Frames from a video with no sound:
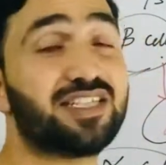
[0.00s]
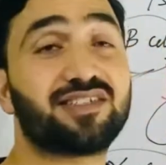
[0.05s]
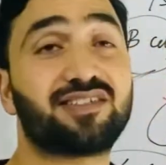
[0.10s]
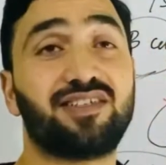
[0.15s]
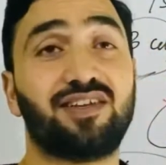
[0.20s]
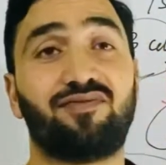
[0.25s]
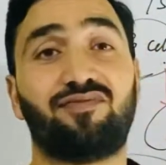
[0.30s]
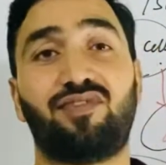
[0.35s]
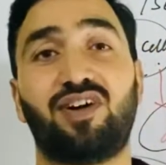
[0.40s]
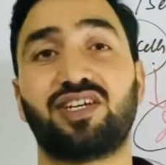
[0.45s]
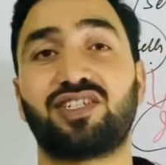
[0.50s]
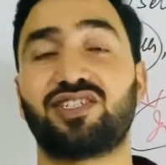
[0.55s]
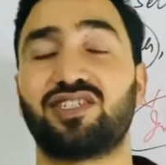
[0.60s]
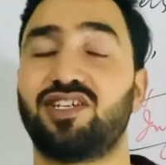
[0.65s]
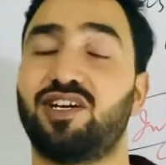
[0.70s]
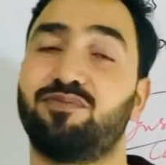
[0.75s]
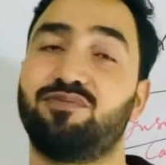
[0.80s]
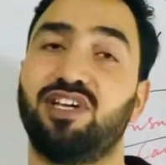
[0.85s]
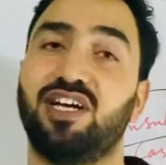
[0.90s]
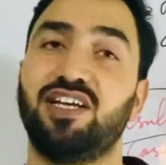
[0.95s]
the function
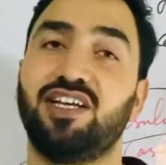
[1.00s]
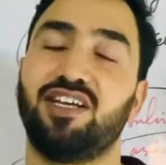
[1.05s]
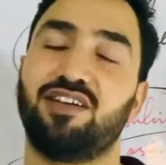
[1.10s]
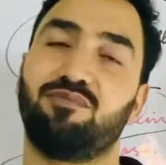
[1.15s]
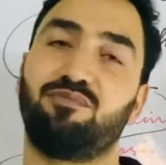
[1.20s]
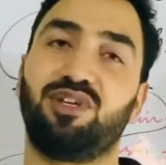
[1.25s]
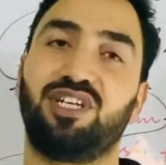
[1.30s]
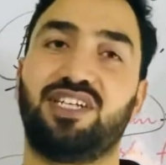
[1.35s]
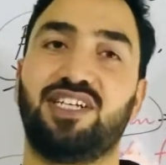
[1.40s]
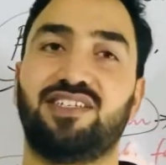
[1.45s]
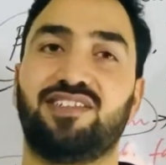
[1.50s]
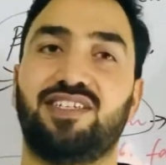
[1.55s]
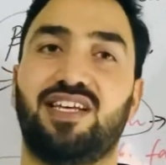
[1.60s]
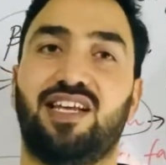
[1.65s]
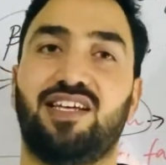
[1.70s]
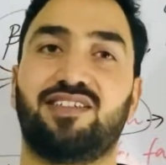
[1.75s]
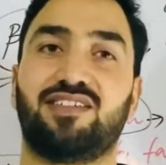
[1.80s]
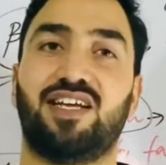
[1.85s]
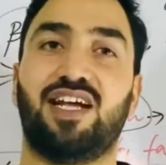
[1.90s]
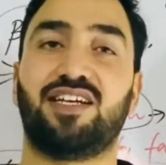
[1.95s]
of the beta
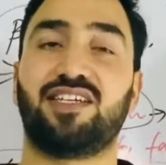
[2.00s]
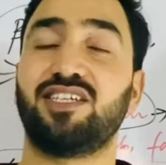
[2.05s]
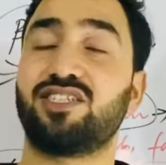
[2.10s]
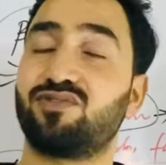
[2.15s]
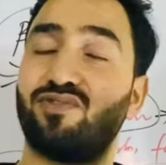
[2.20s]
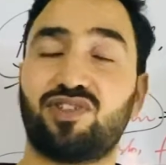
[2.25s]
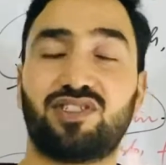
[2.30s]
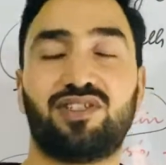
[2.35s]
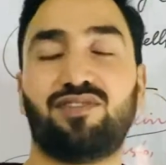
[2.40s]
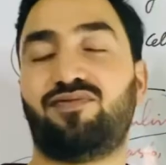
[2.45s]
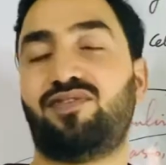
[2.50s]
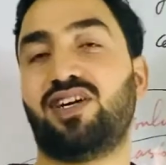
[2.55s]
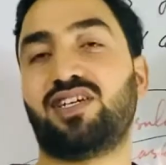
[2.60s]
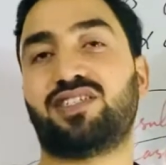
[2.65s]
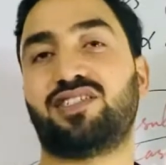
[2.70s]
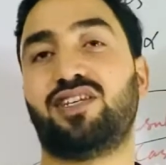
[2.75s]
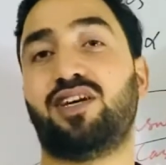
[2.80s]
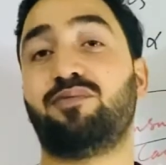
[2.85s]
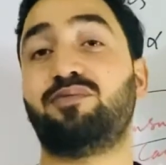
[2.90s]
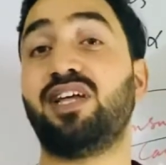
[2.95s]
cells. And this was the function
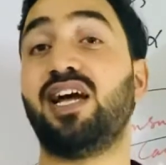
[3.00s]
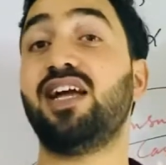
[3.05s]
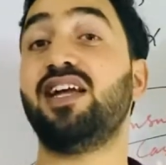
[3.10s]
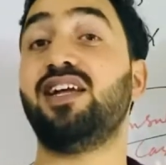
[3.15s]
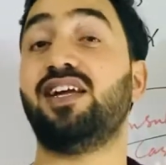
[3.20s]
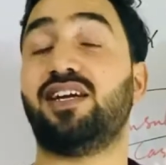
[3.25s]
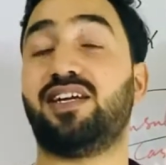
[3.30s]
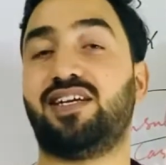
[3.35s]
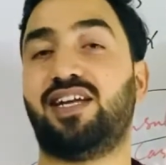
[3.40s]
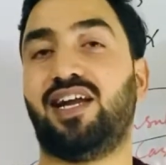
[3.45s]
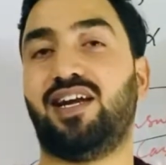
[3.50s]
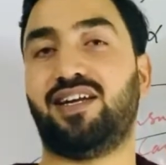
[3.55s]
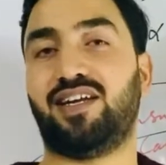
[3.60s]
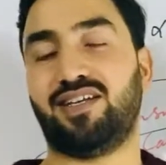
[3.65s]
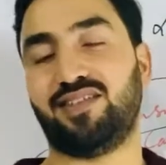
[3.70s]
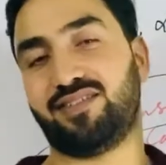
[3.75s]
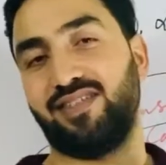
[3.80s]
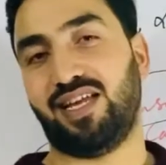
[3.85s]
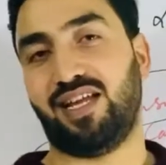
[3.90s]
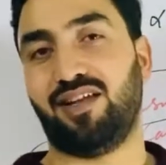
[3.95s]
of the delta
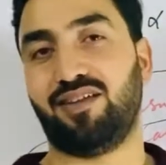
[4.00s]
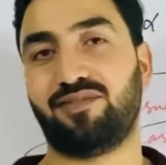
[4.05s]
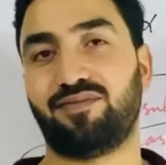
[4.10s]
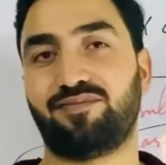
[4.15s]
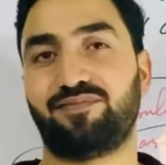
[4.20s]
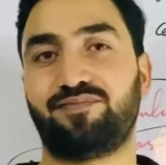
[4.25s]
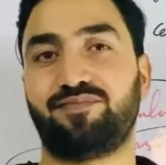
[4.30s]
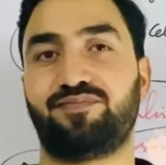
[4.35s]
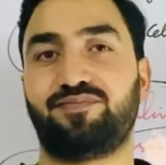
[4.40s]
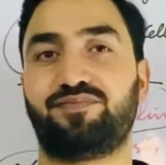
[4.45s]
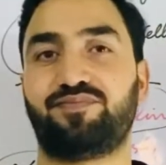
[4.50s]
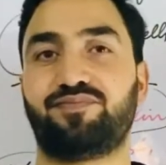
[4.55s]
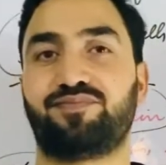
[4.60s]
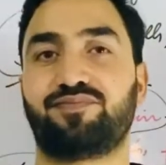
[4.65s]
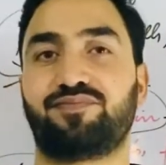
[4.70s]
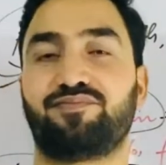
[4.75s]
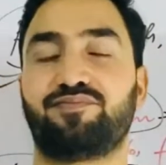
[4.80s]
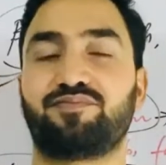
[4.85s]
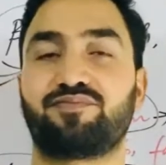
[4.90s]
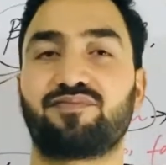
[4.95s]
cell.
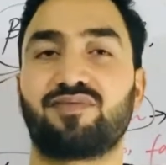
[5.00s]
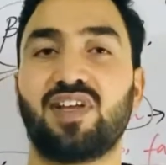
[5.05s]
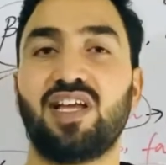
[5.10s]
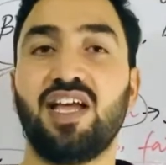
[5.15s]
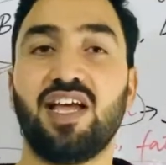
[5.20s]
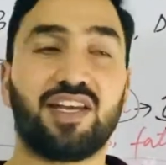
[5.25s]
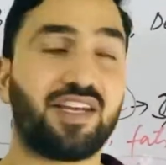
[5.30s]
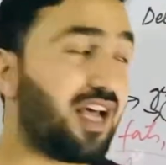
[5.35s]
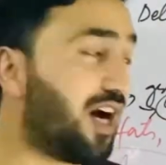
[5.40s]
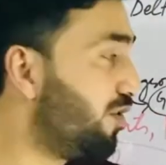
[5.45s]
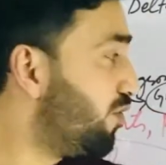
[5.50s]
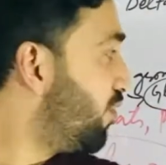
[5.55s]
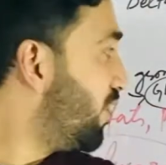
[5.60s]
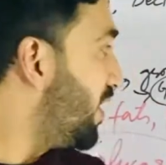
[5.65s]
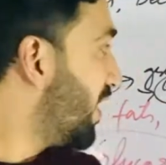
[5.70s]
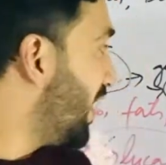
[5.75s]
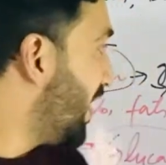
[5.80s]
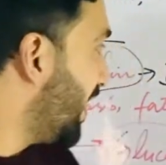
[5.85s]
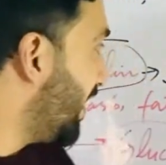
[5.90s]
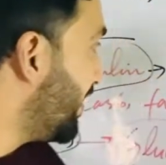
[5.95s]
Now,
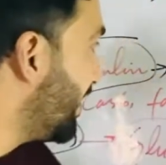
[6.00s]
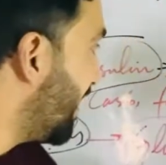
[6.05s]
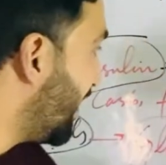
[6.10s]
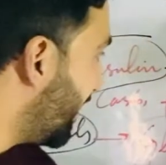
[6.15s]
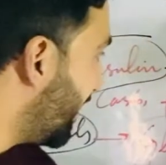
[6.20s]
in the